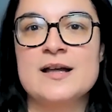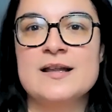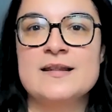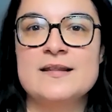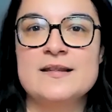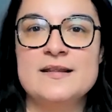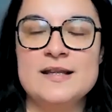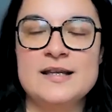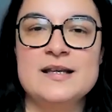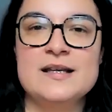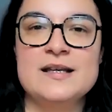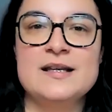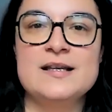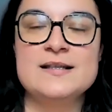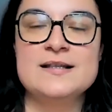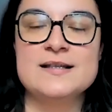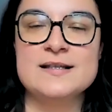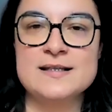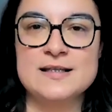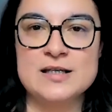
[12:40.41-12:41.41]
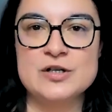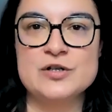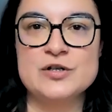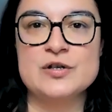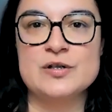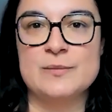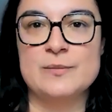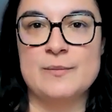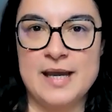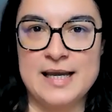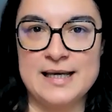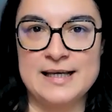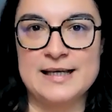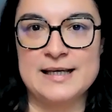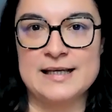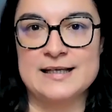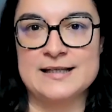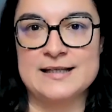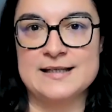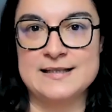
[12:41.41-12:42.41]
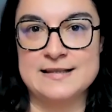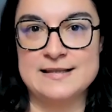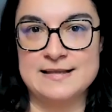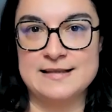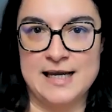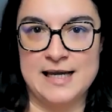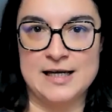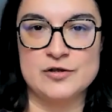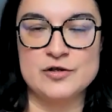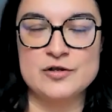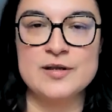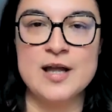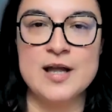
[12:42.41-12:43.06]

the decision making stage.